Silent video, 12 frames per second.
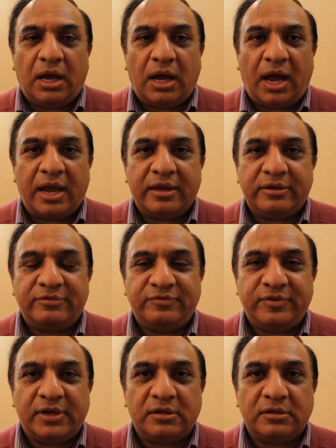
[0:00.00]
I
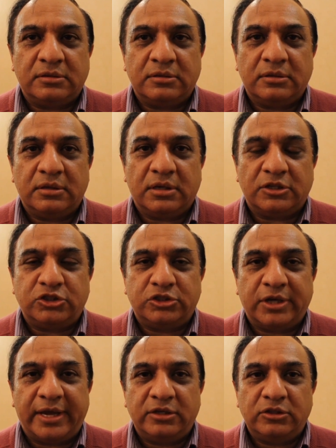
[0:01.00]
feel a
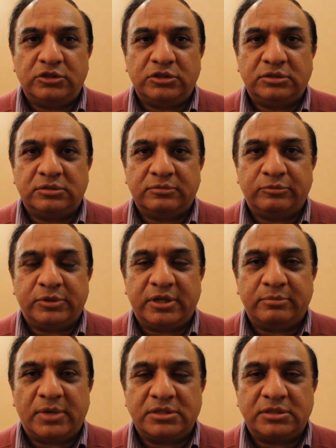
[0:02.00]
change
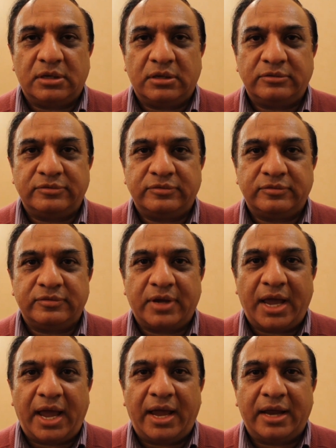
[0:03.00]
within myself,
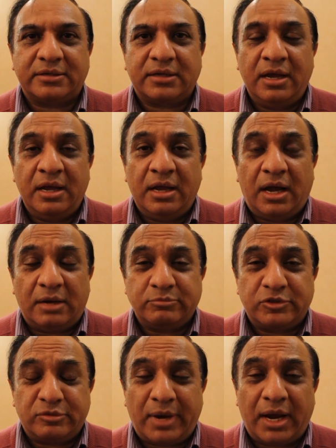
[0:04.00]
and I'm
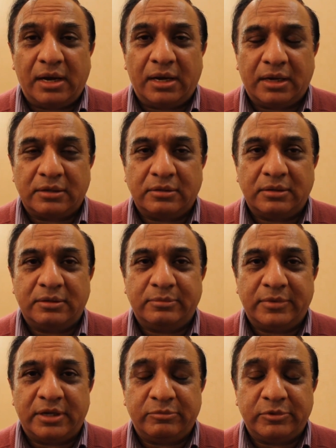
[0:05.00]
smiling
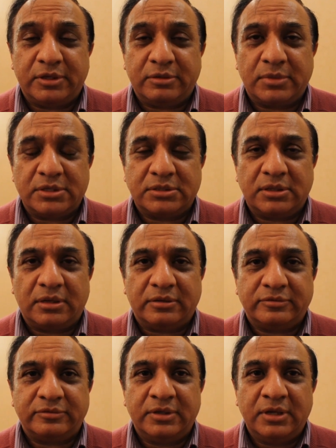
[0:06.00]
within
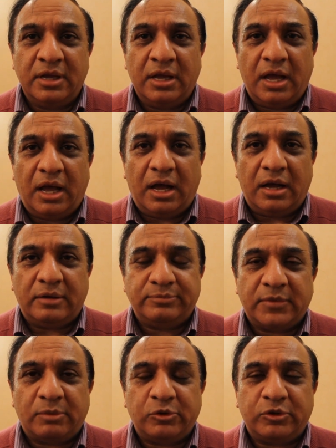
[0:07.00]
myself.
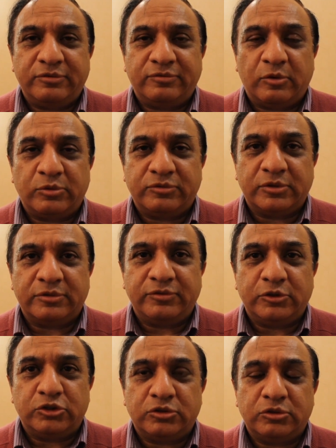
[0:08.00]
I'm looking forward for the
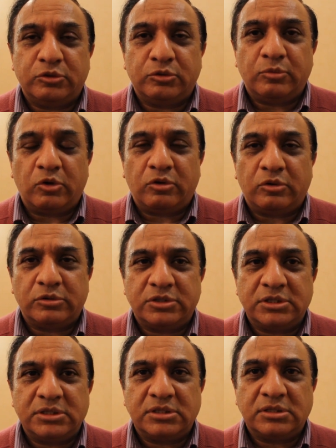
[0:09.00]
future to do more
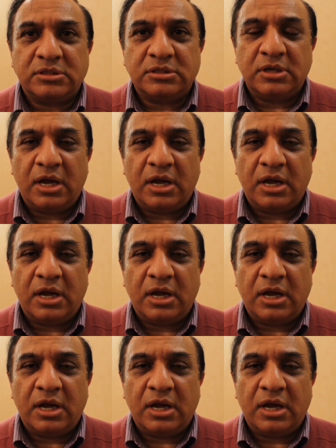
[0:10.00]
courses,